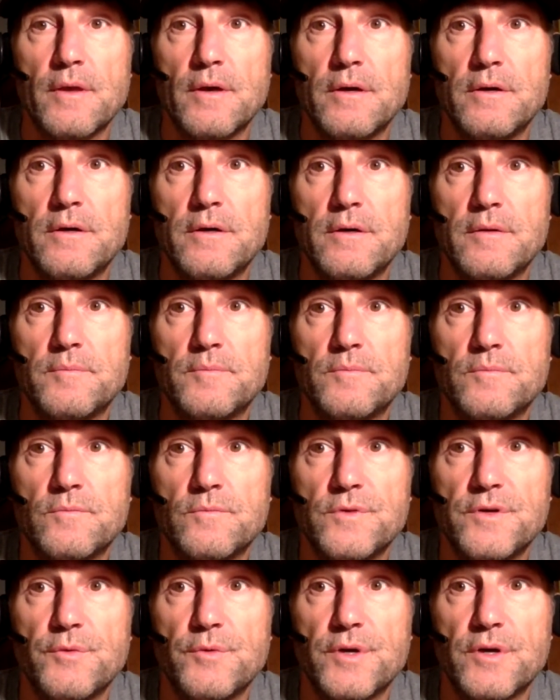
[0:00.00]

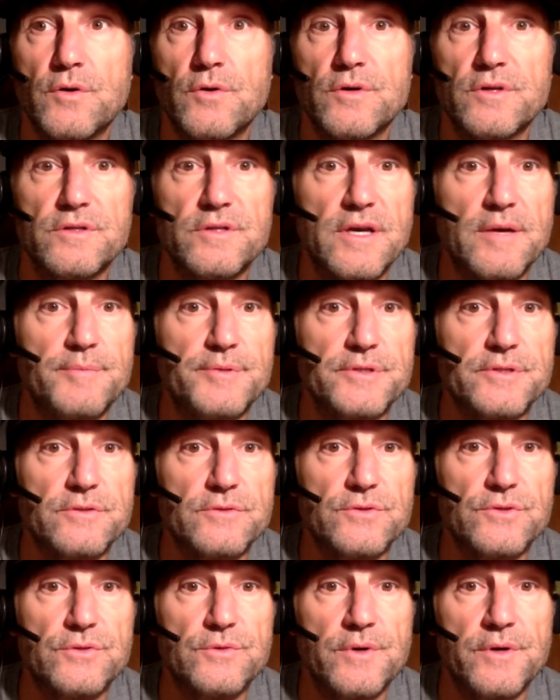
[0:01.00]
We recorded
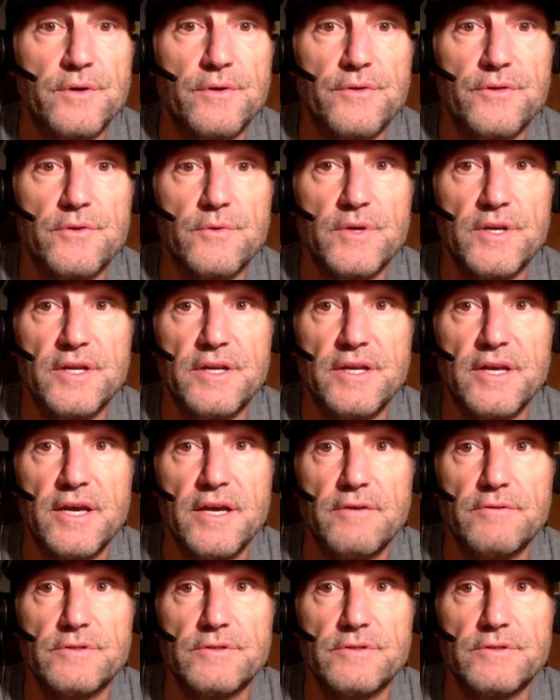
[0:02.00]
episode 203 today.